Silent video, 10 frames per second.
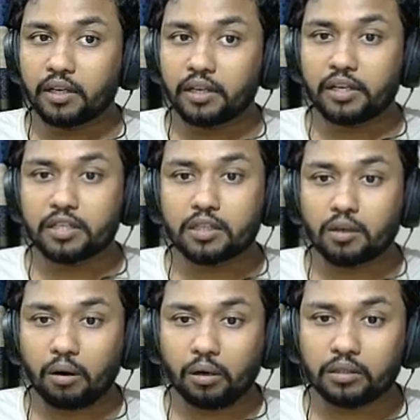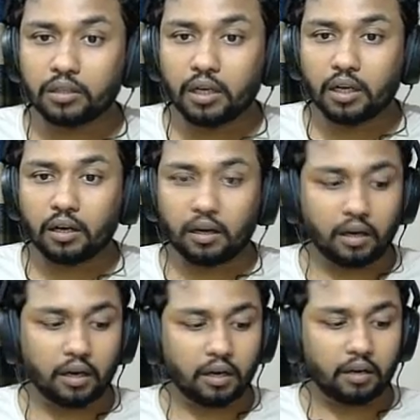it's not
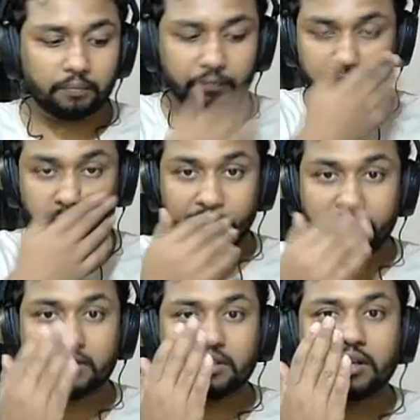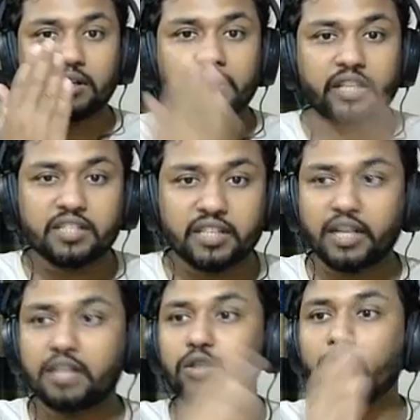fixed 10
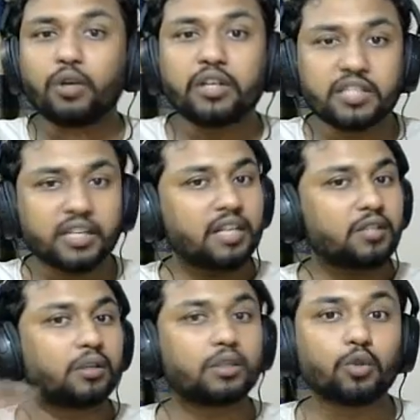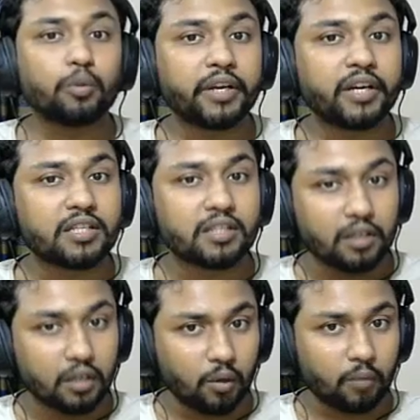seconds or 20 seconds or 2 minutes.
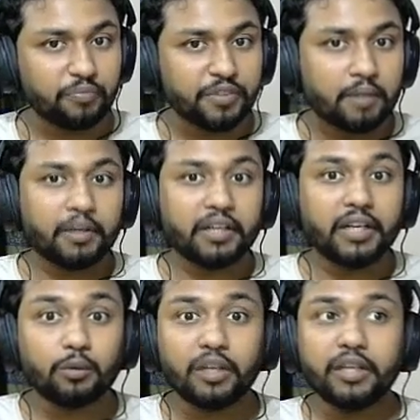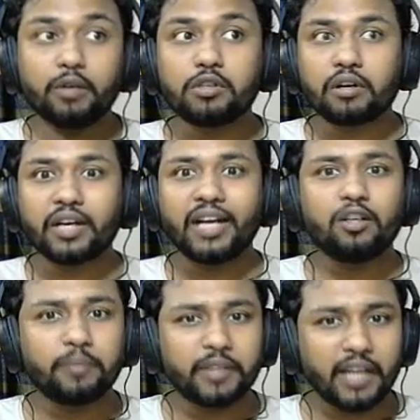No, but it will use a random
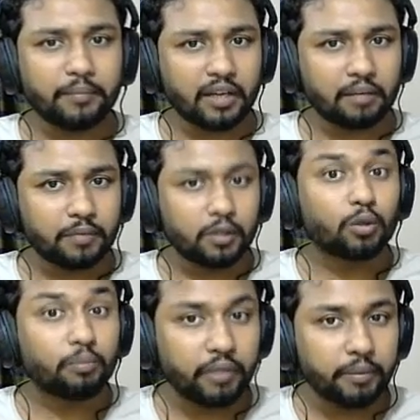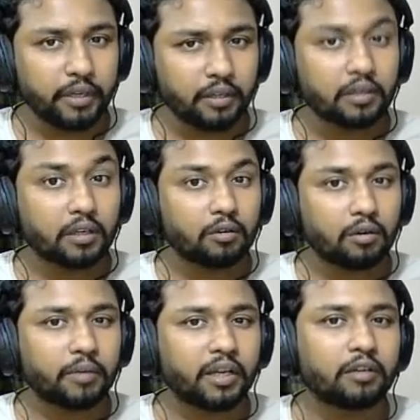time gap to mimic
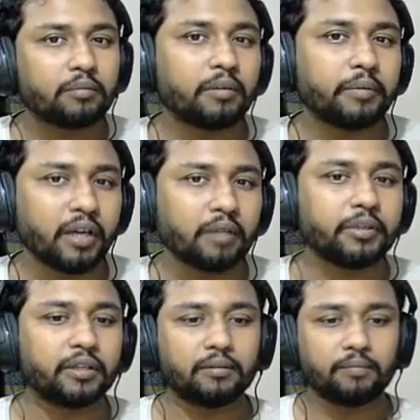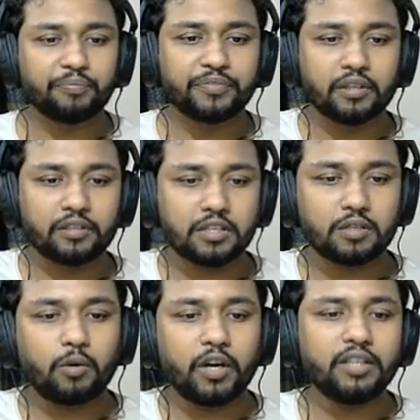normal human behavior. This is
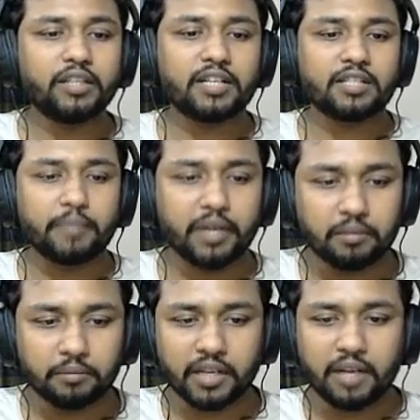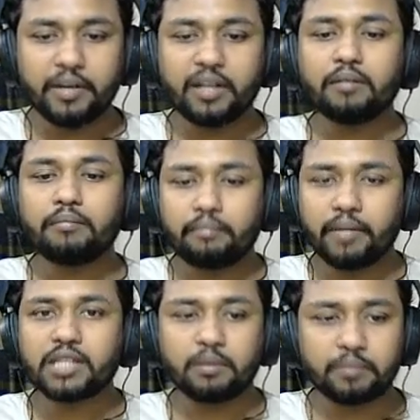why there's a minimum time and a
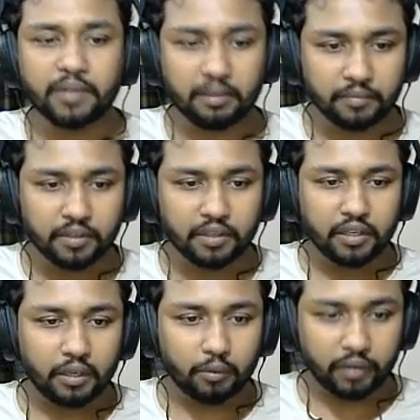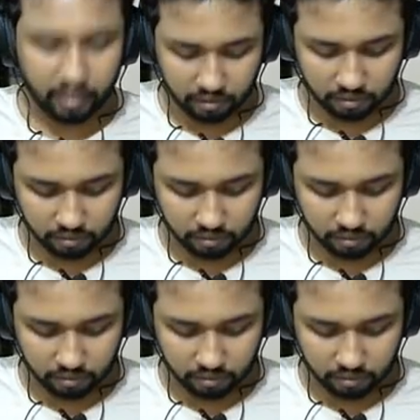maximum time. You can